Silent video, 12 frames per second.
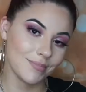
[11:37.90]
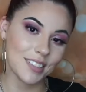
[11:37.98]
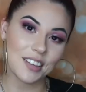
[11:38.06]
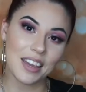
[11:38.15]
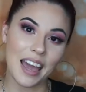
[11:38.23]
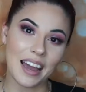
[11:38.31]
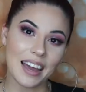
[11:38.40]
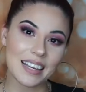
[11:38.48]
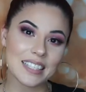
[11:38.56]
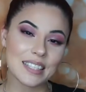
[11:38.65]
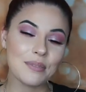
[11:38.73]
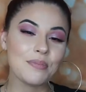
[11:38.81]
So yeah,
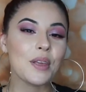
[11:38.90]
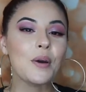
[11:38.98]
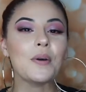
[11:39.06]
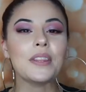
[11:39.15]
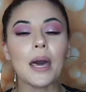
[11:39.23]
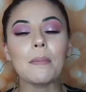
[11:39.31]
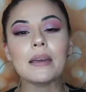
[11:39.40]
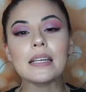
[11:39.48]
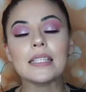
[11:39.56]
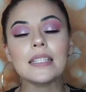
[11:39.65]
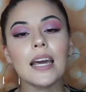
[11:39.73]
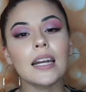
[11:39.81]
guys. With that
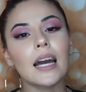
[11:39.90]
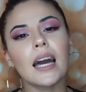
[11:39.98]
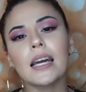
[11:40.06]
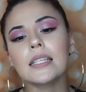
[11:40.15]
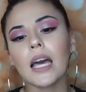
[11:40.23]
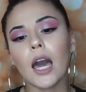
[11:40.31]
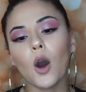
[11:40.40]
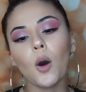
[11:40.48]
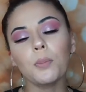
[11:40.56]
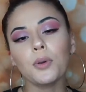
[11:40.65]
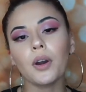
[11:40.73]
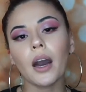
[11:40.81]
being said, guys, I
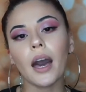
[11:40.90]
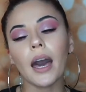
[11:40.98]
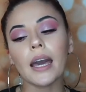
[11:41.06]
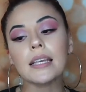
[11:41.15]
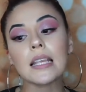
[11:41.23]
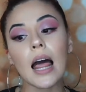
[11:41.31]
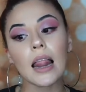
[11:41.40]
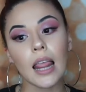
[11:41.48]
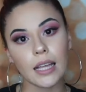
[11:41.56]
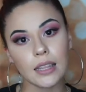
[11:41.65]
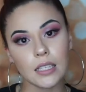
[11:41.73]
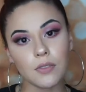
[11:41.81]
hope you guys
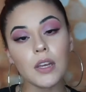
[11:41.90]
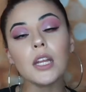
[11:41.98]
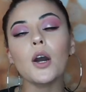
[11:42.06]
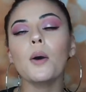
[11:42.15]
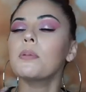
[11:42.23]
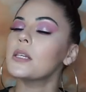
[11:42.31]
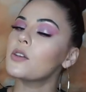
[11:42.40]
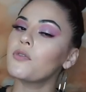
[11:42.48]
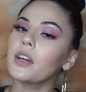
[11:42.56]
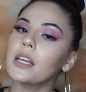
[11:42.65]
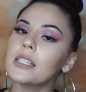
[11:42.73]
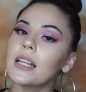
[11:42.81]
like this video. Please don't
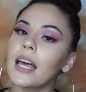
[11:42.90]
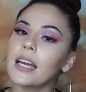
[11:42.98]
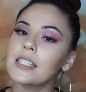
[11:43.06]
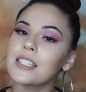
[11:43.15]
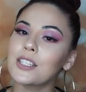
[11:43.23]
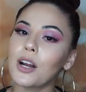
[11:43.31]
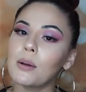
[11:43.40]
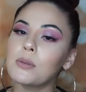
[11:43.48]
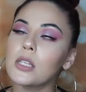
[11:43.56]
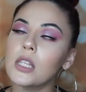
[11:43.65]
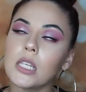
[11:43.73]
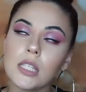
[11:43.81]
forget to like and subscribe
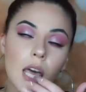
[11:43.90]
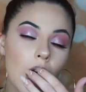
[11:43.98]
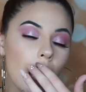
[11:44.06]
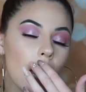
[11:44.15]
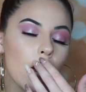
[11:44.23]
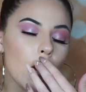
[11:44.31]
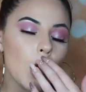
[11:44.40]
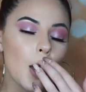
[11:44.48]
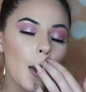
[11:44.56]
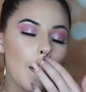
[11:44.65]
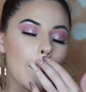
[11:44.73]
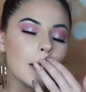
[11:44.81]
to this
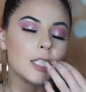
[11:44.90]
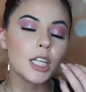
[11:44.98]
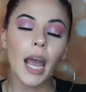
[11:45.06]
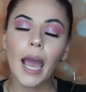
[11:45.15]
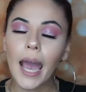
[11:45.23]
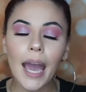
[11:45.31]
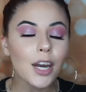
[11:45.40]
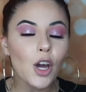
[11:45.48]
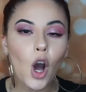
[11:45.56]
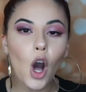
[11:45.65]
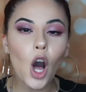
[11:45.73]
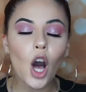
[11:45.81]
channel.
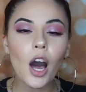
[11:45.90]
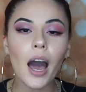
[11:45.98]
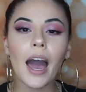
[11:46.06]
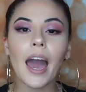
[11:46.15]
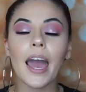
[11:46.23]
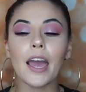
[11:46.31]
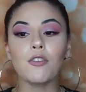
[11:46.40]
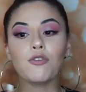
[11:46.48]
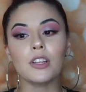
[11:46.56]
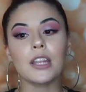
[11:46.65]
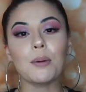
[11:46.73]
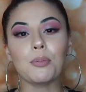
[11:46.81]
I
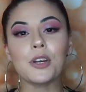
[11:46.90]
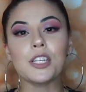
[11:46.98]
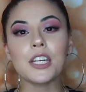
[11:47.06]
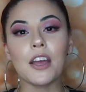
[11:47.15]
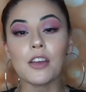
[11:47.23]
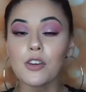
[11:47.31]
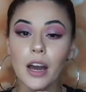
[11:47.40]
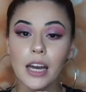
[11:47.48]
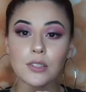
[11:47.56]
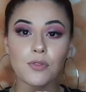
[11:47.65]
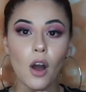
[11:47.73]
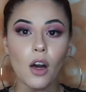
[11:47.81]
really appreciate you
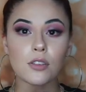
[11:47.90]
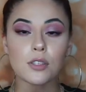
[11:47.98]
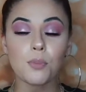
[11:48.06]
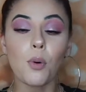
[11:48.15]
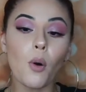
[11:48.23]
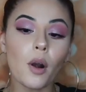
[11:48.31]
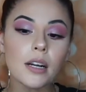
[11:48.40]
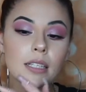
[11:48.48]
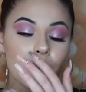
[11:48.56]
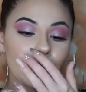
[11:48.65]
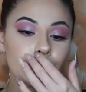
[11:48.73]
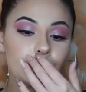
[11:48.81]
guys for all the support.